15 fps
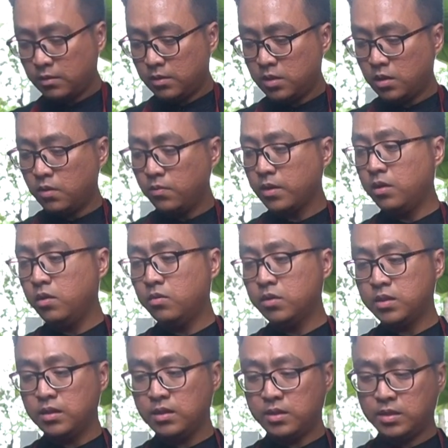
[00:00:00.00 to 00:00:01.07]
So now we're going to
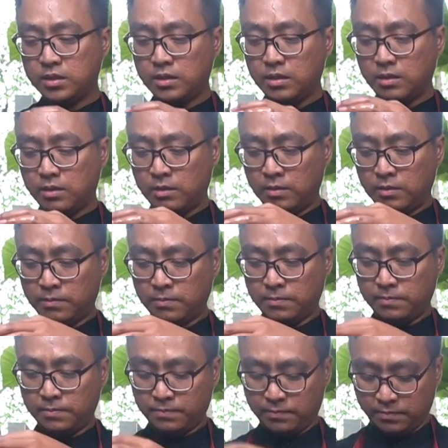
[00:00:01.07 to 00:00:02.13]
use this
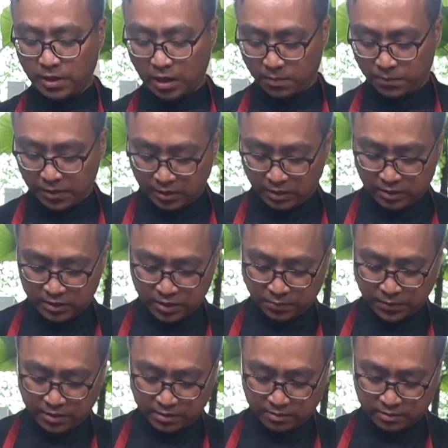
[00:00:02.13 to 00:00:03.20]
at a particular
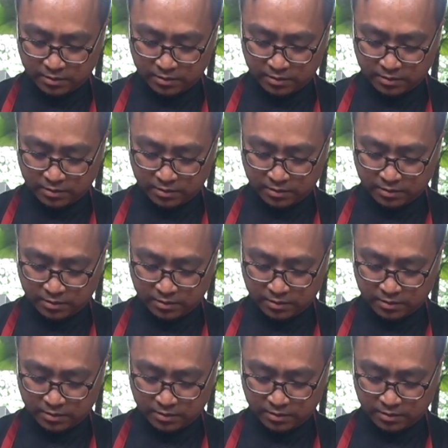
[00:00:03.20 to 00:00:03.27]
speed.